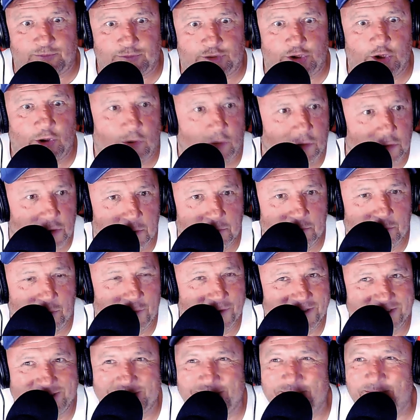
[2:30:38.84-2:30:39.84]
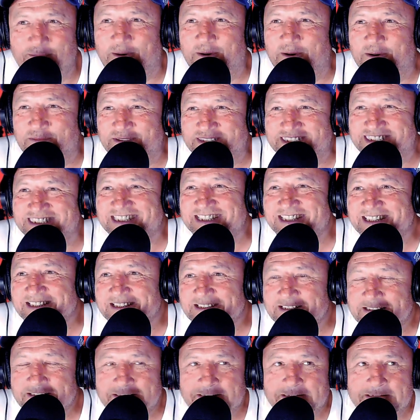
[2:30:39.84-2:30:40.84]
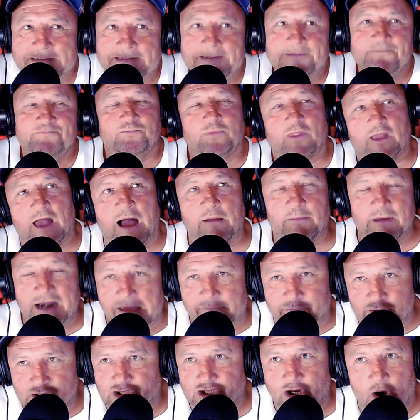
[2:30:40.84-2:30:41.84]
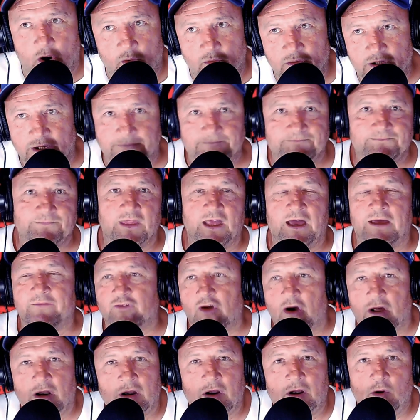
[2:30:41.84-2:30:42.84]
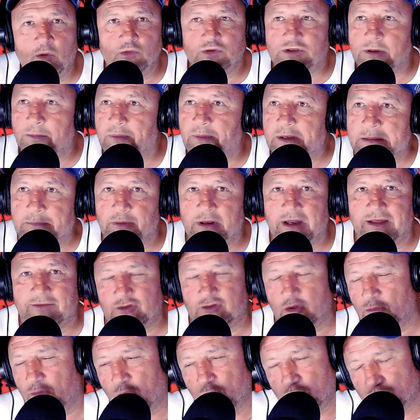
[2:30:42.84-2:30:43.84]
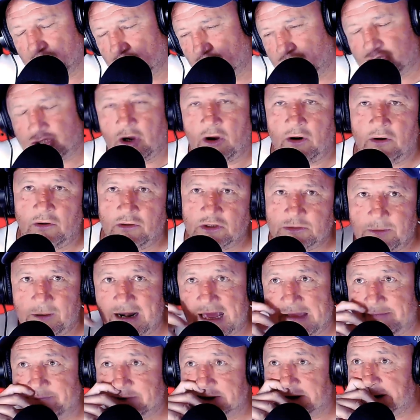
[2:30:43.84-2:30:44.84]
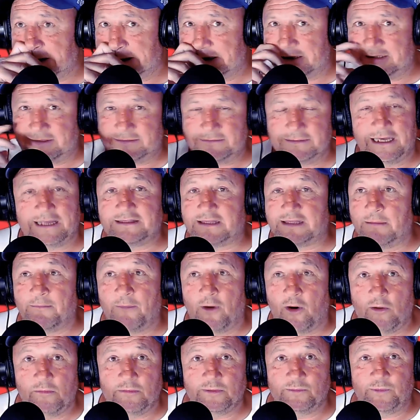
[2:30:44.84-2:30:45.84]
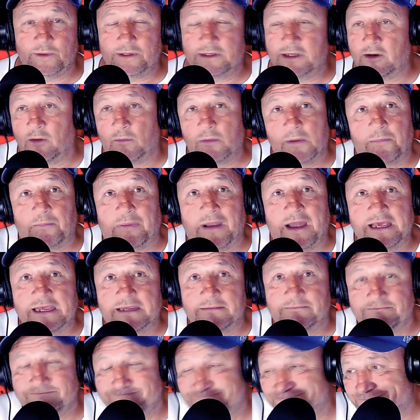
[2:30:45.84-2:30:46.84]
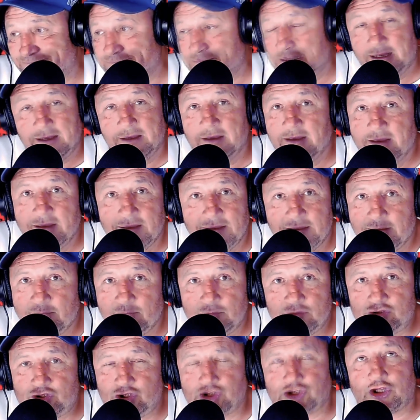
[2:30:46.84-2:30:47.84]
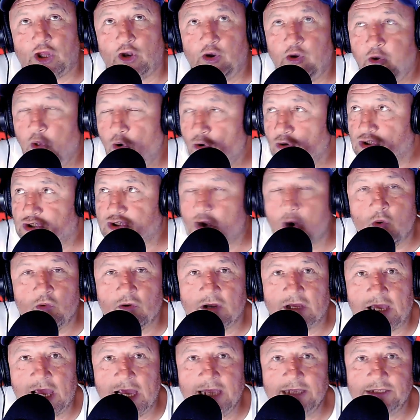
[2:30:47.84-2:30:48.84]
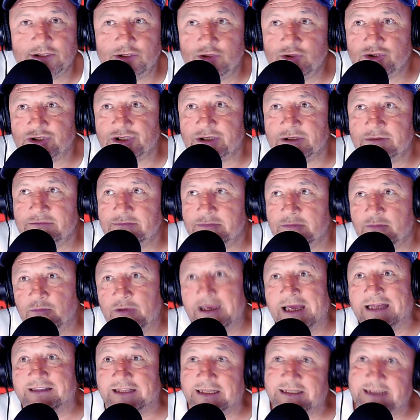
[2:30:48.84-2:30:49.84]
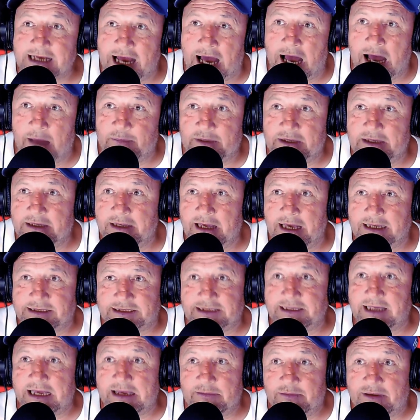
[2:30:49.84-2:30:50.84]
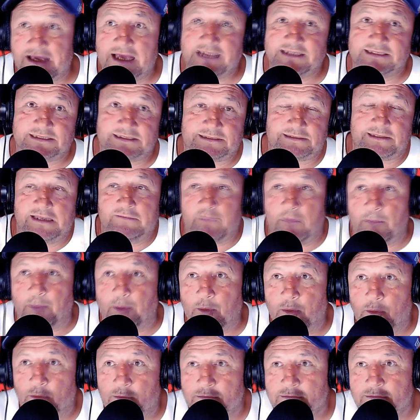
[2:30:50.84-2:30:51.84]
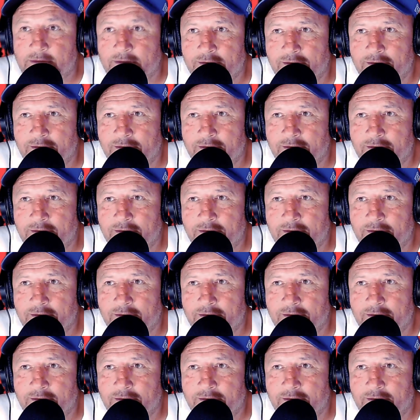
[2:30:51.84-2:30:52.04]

talking point at the moment. Yeah. yeah. I'm an Evertonian. I've got loads of people. I do loads of songs about Everton, and at the moment, but you know, we're playing. It's just the looks going against us, and we had the derby yesterday against Liverpool.